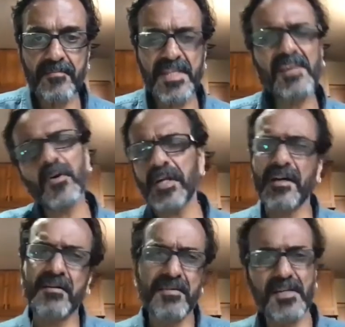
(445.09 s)
Give or
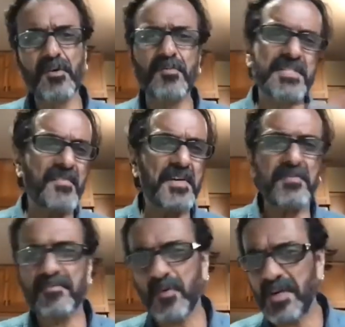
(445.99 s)
take. It could be
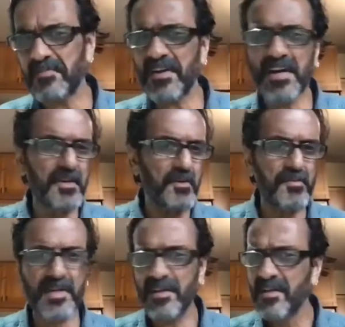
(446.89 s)
75-25. It could
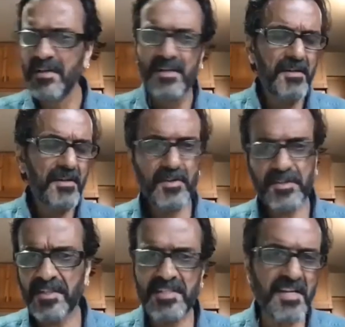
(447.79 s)
be, you know,
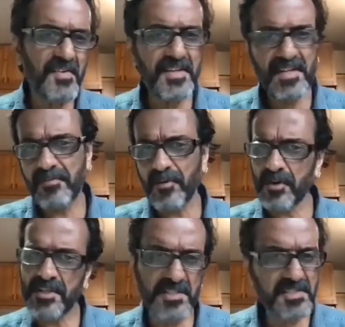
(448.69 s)
30-70,
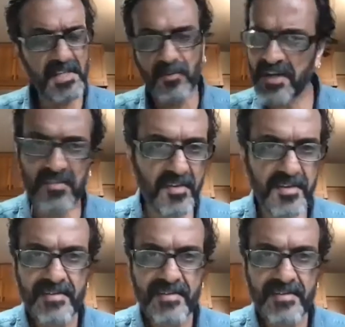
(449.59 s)
40-60, whatever.